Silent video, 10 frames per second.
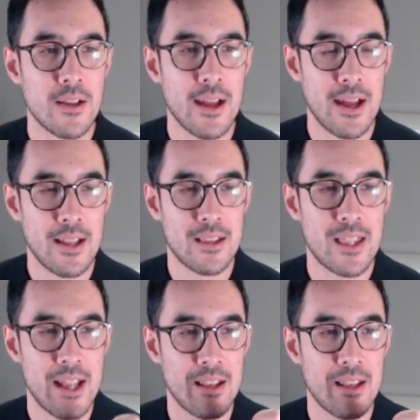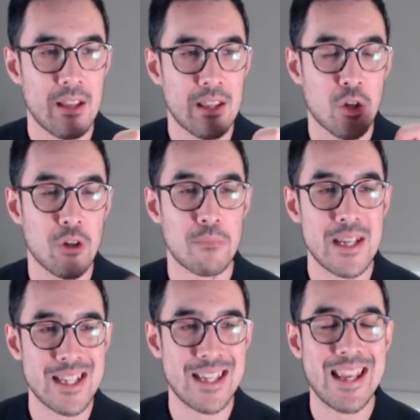And then there could
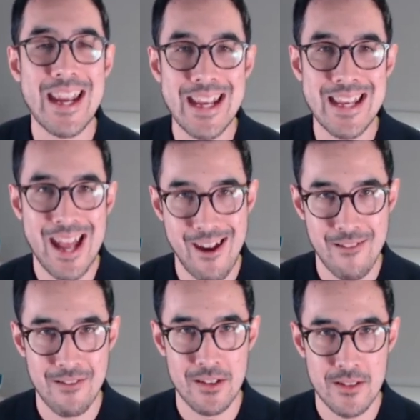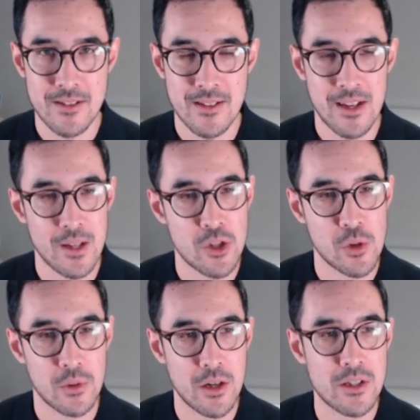be delayed areas. And as
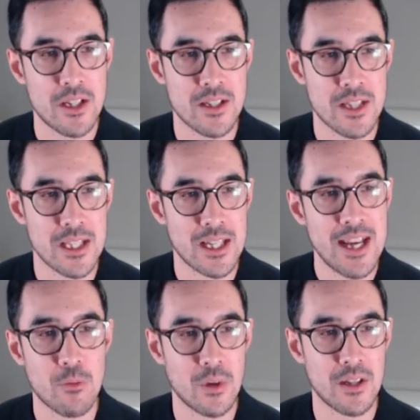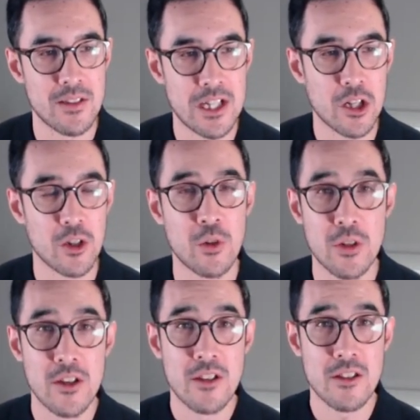you'll notice, the delayed ones
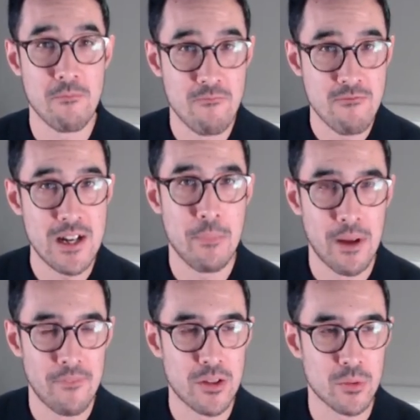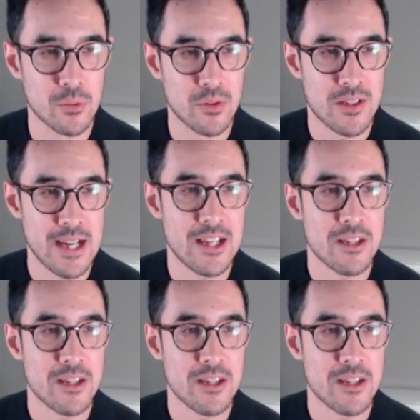include some really pivotal states: